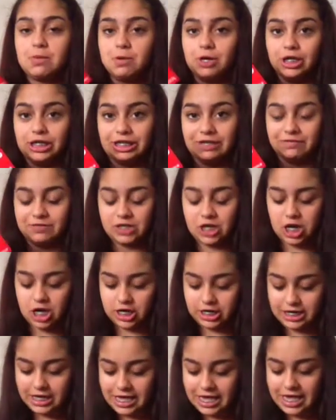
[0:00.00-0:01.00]
Mart gift
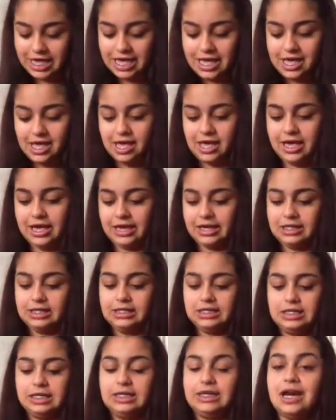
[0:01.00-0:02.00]
card
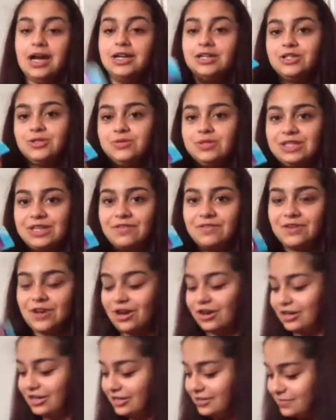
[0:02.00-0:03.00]
and an iTunes gift card.